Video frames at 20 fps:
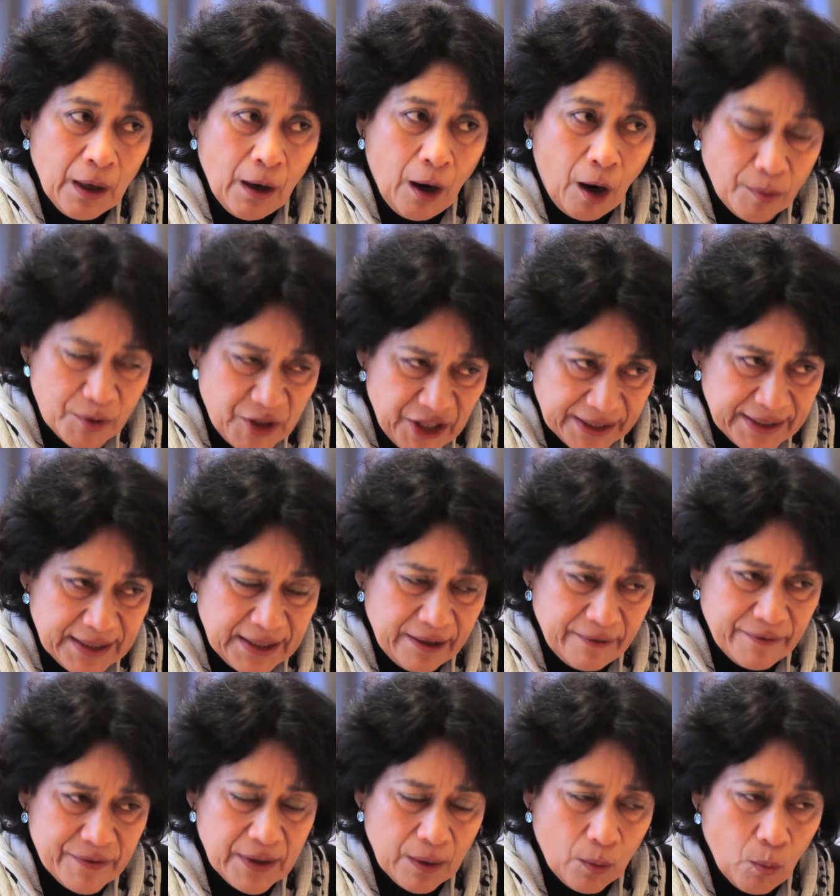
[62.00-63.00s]

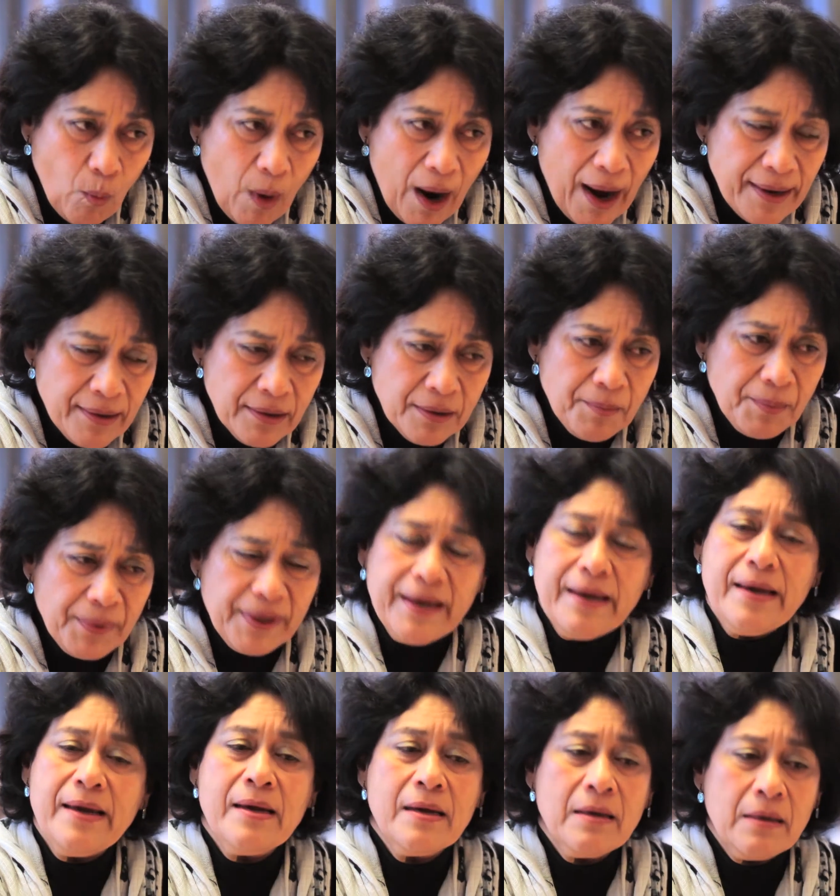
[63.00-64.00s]
objectives. One
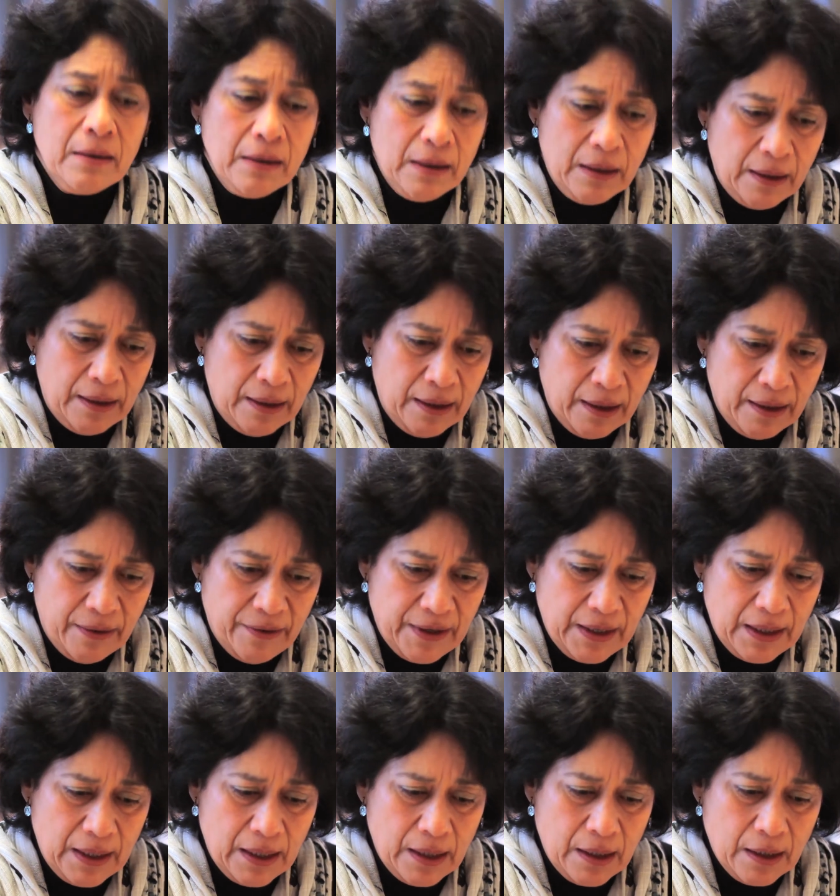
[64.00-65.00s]
being
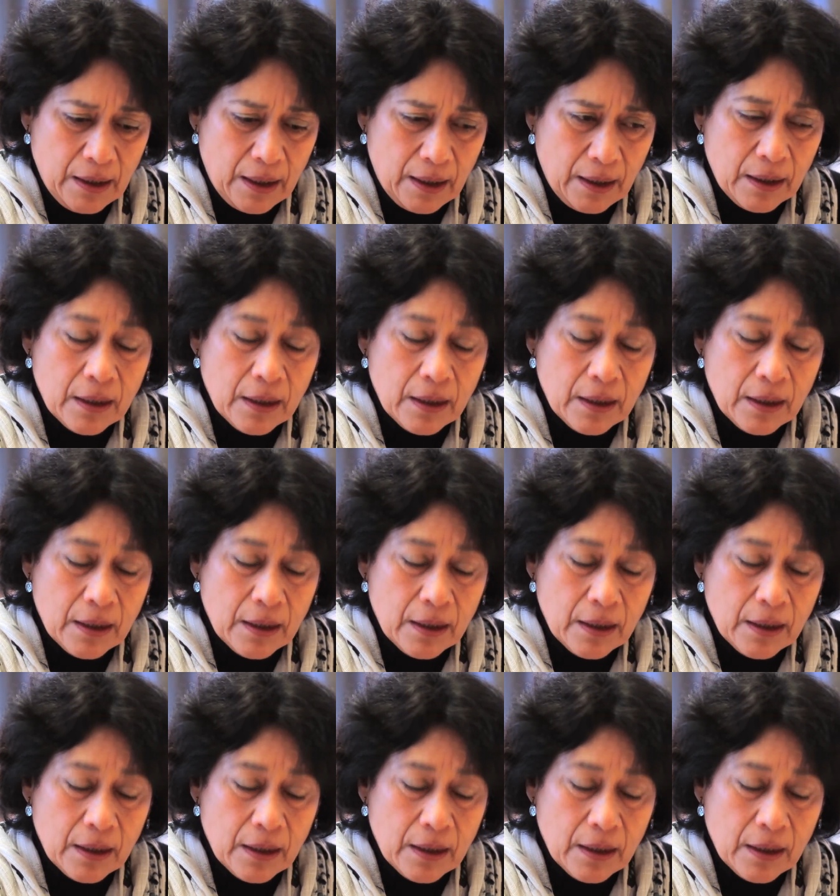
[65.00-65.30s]
the